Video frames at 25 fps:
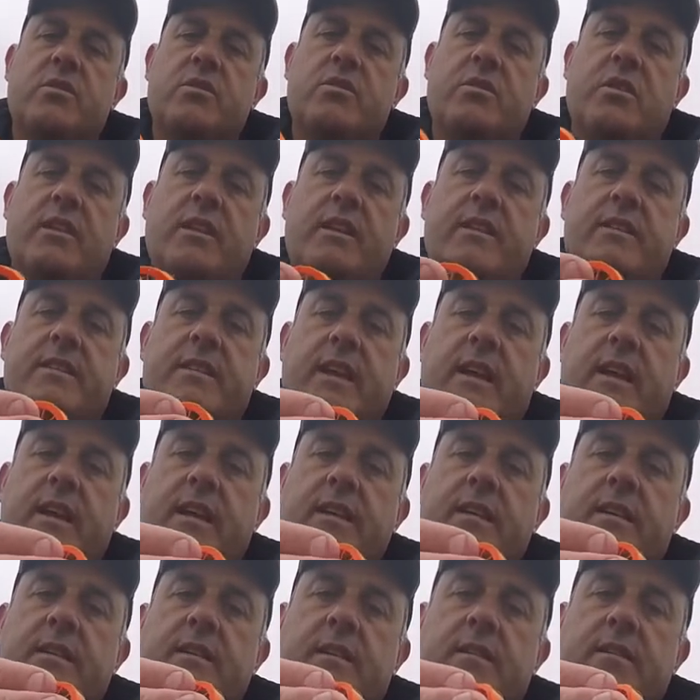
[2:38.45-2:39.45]
a lid
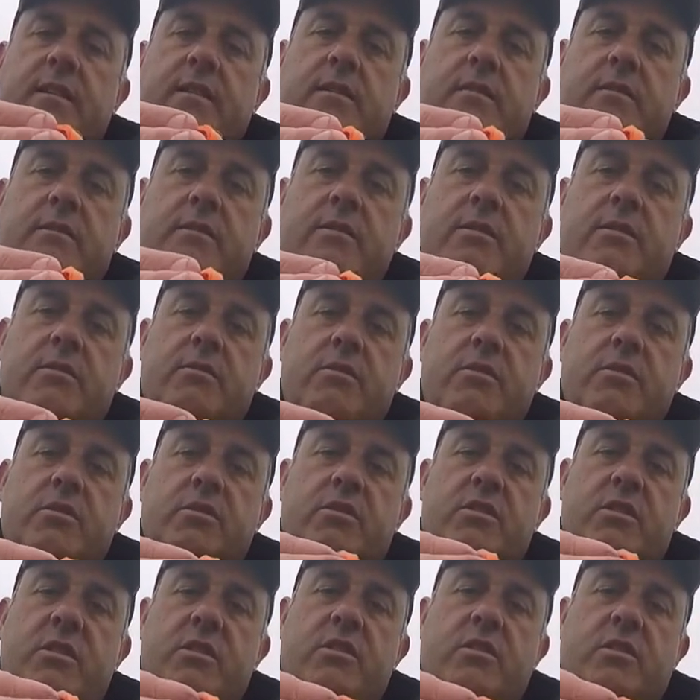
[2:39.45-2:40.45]
there which will
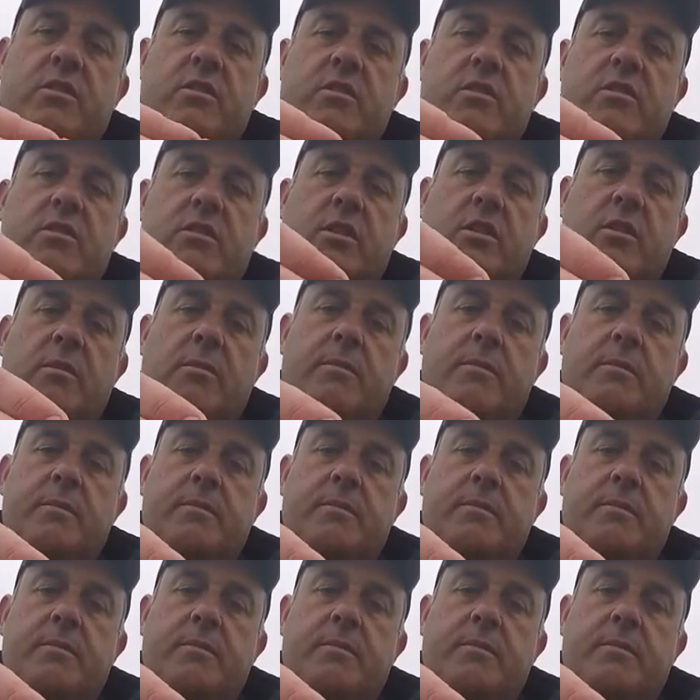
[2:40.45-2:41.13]
just sit on the top.